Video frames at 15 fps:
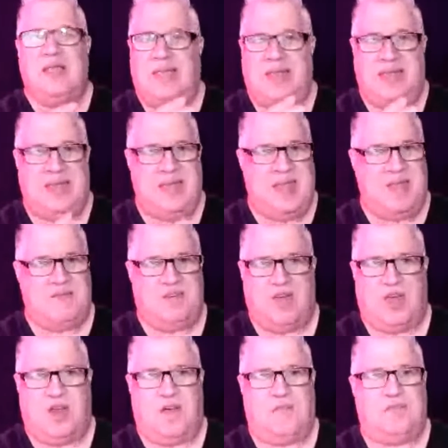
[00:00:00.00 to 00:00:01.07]
that never
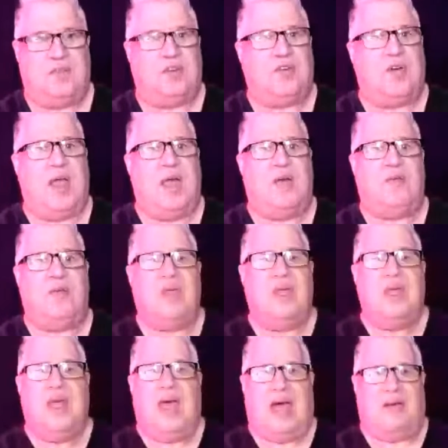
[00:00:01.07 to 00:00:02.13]
got off the ground.
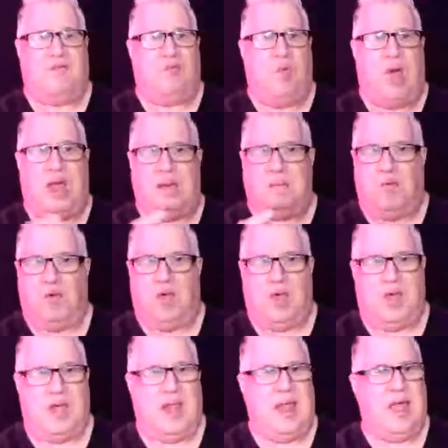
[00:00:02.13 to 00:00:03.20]
I've
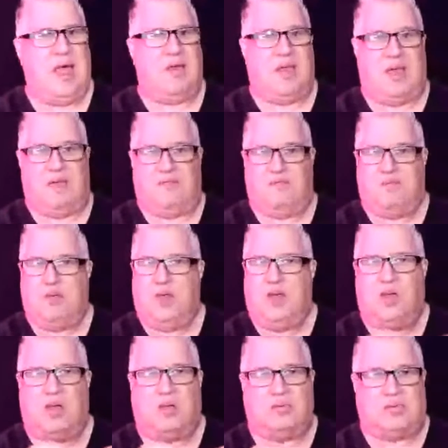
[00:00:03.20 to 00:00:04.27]
whiteboarded it out. I've put
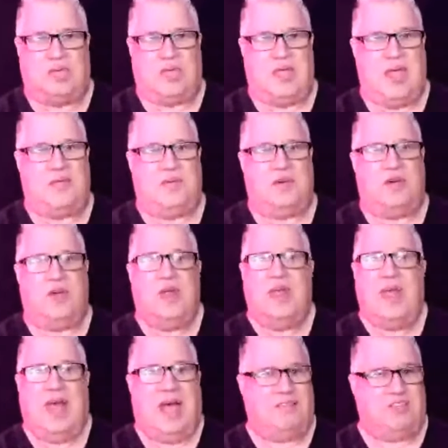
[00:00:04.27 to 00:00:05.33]
it all together.
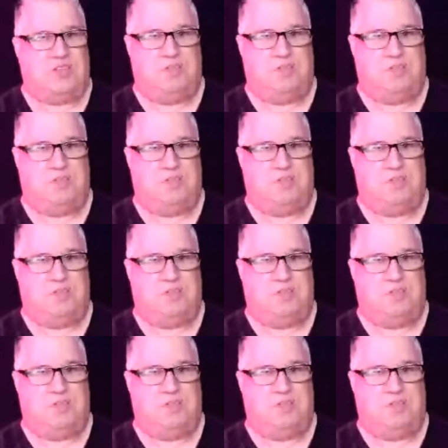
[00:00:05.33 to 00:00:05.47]
I've